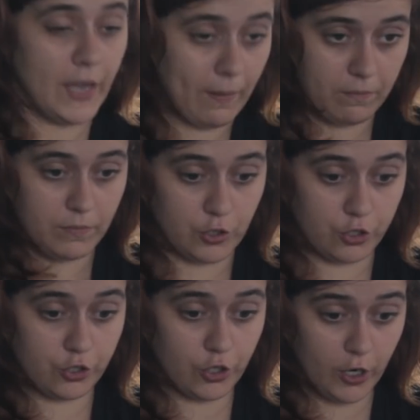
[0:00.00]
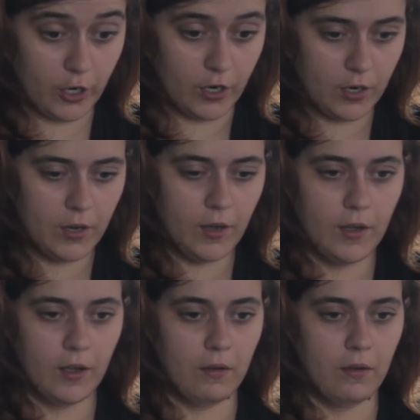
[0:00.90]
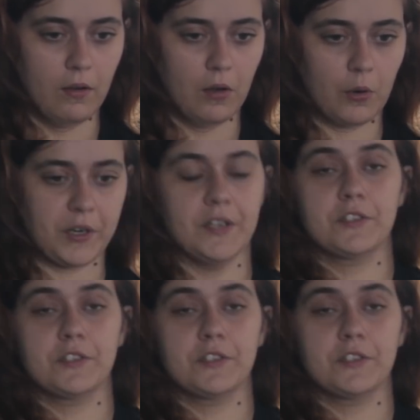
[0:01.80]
Yeah, sure. OK,